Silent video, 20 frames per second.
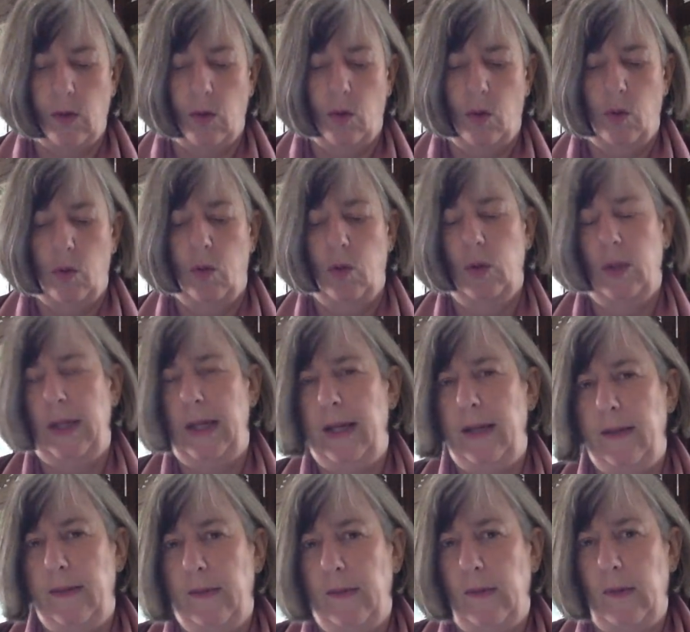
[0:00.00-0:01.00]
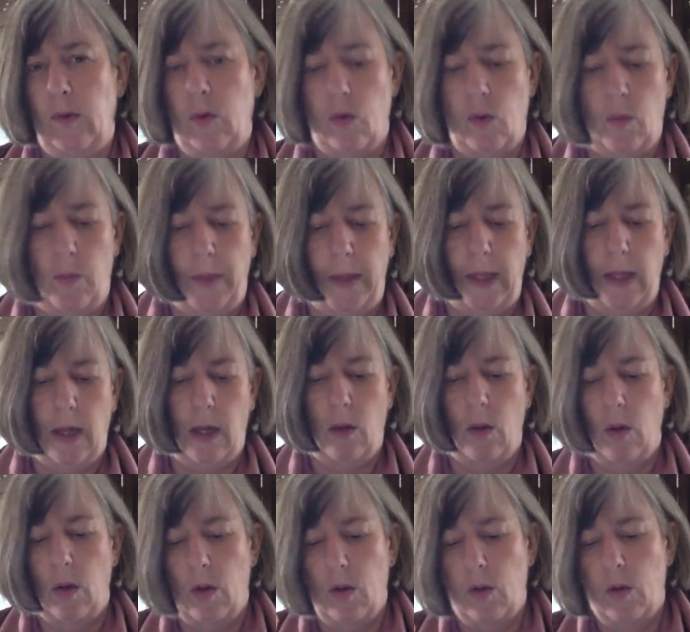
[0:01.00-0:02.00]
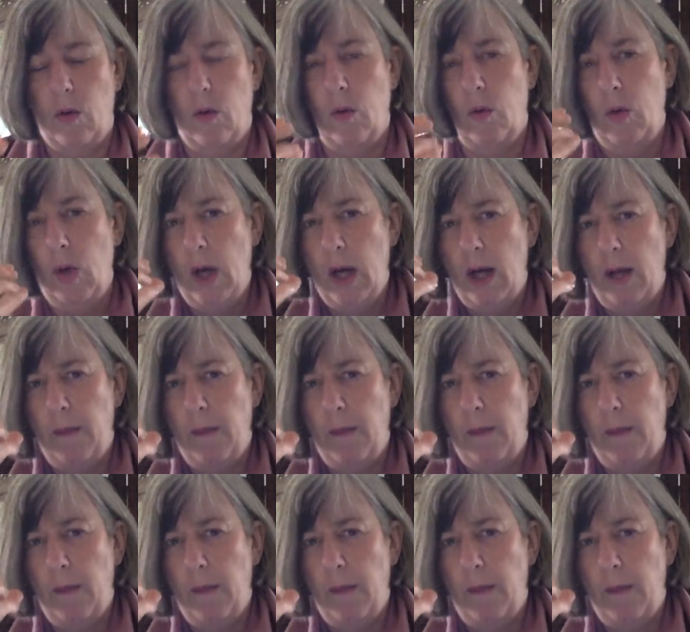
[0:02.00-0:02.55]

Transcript: all in Scorpio, all